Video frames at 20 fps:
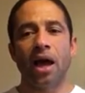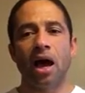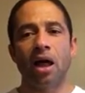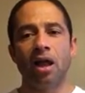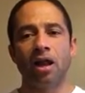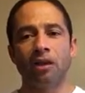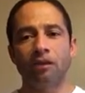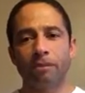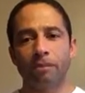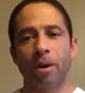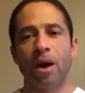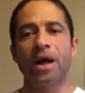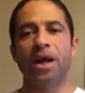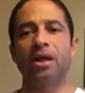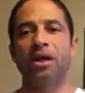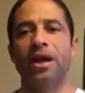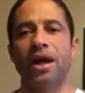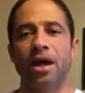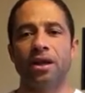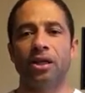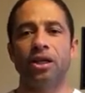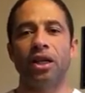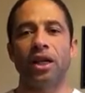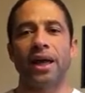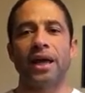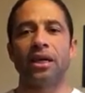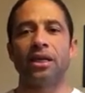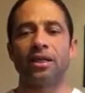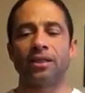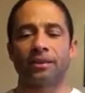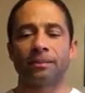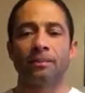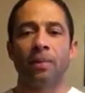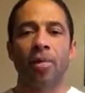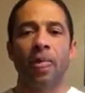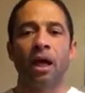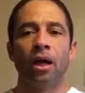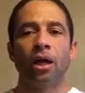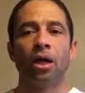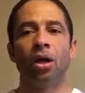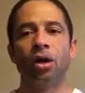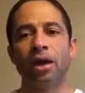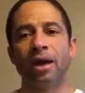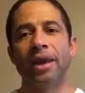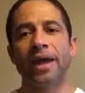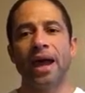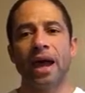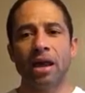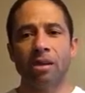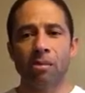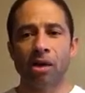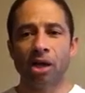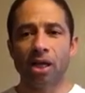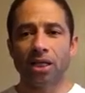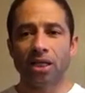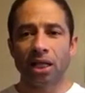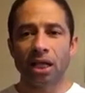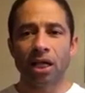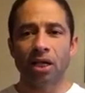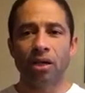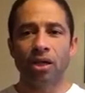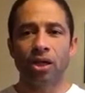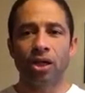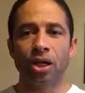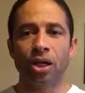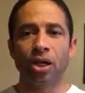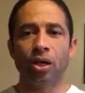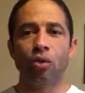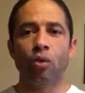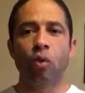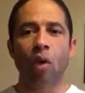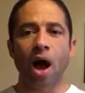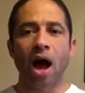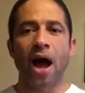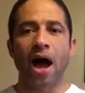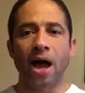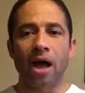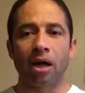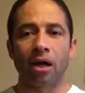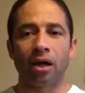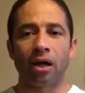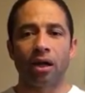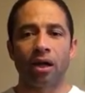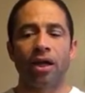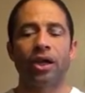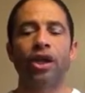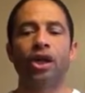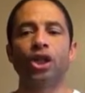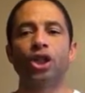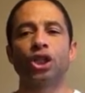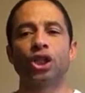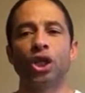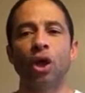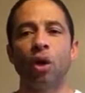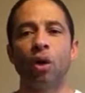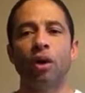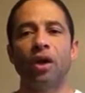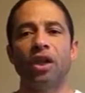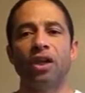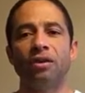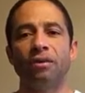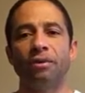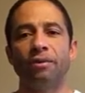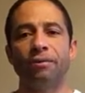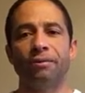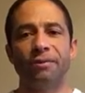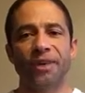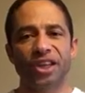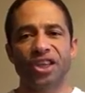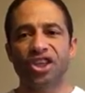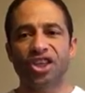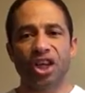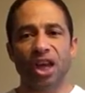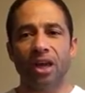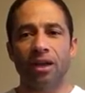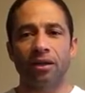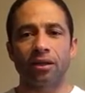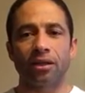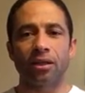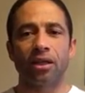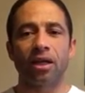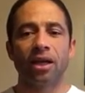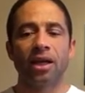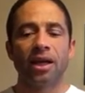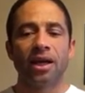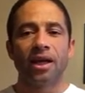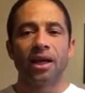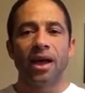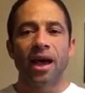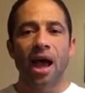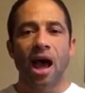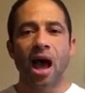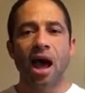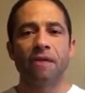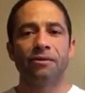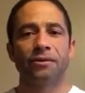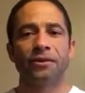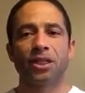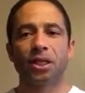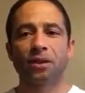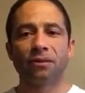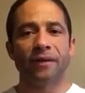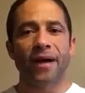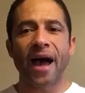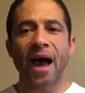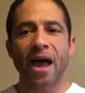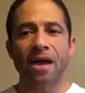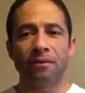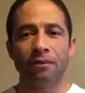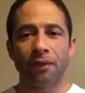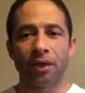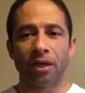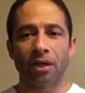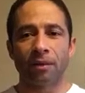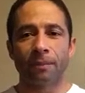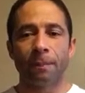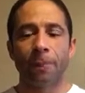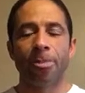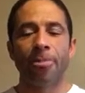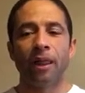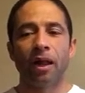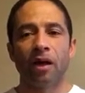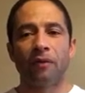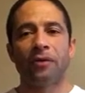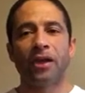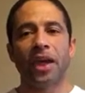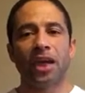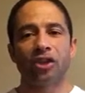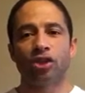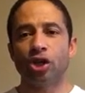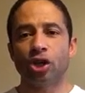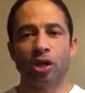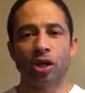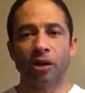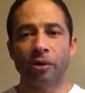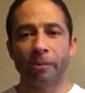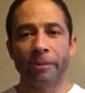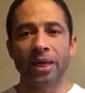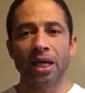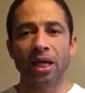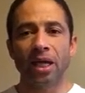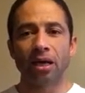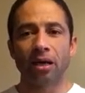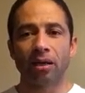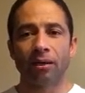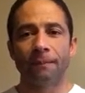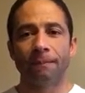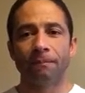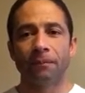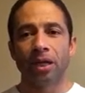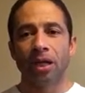I'll break it down to you like this. Look at the animals in the wild. They're so efficient at surviving, of catching their meal,